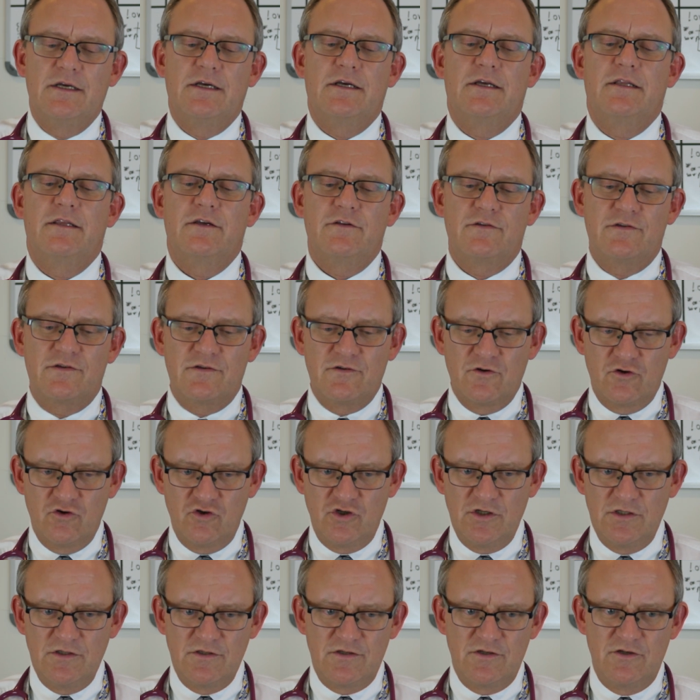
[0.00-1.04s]
The
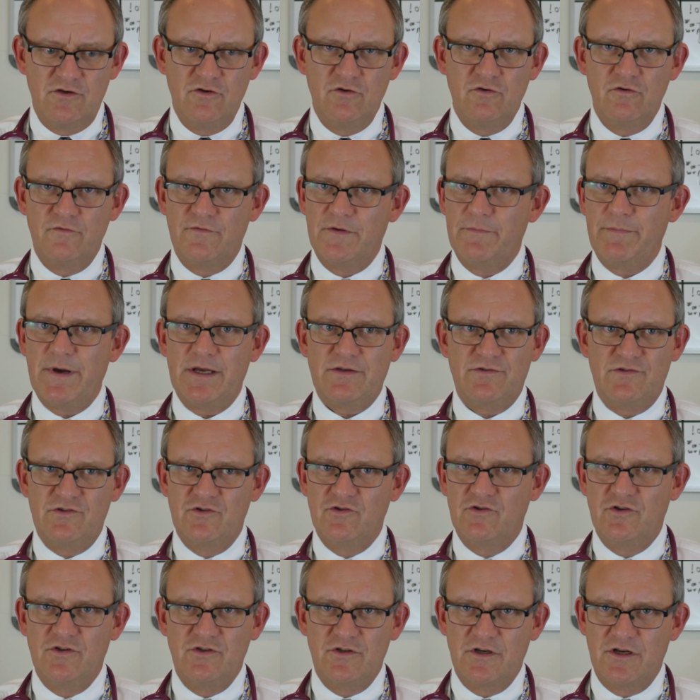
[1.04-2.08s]
surgeons, 2 of the best
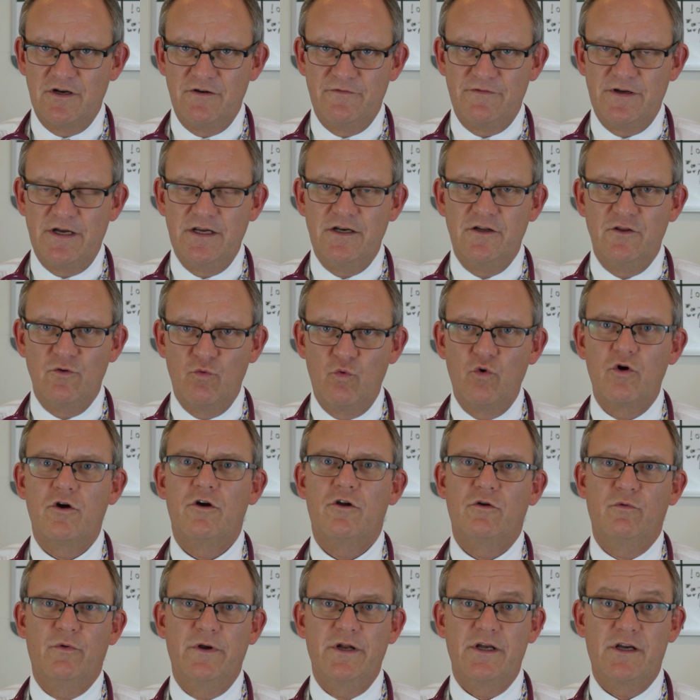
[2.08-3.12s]
surgeons you're going to find in the
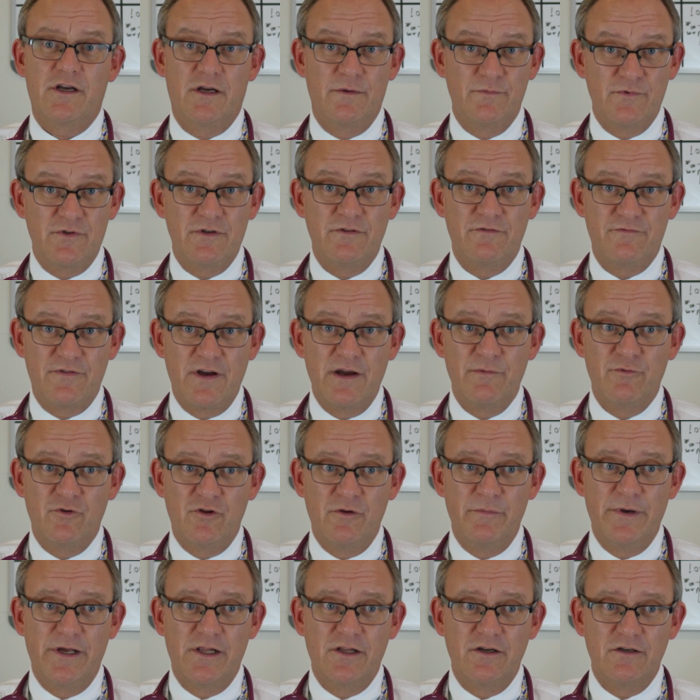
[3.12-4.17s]
world when it comes to
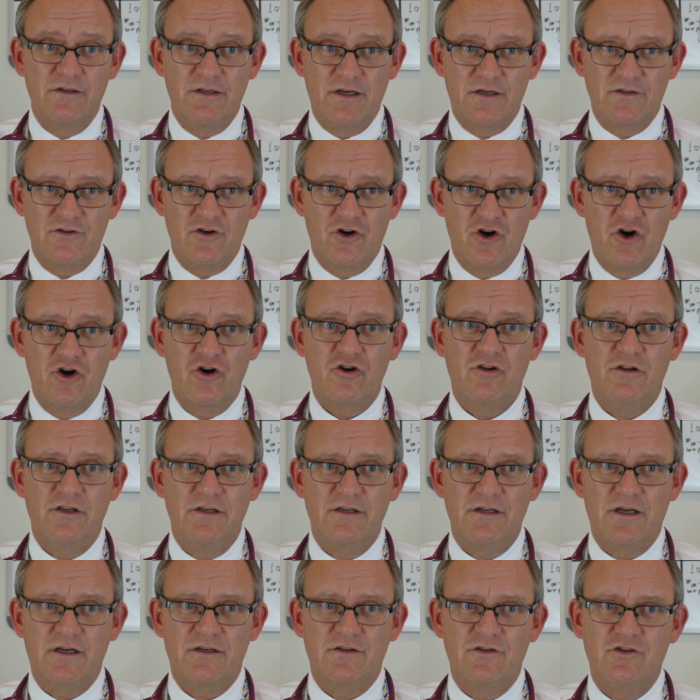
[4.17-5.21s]
fibrolamellar, Dr. Hurdle and
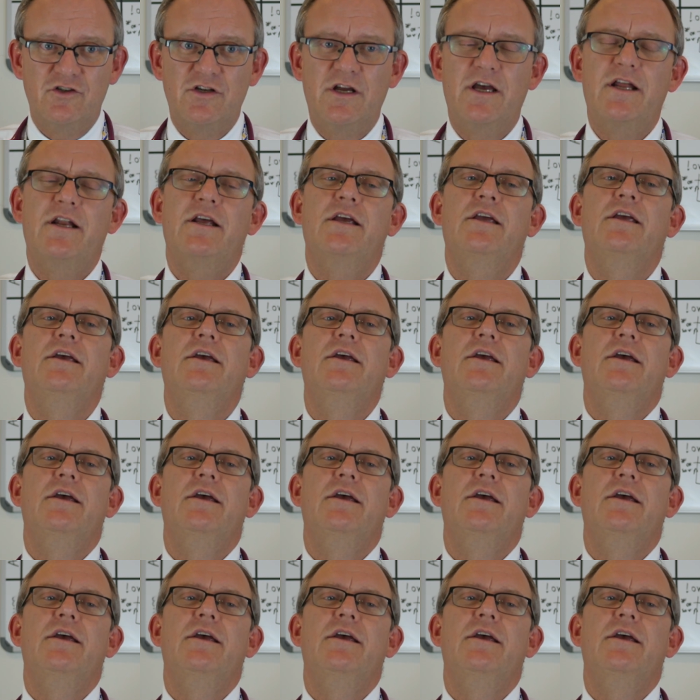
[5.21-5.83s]
Dr. Schade.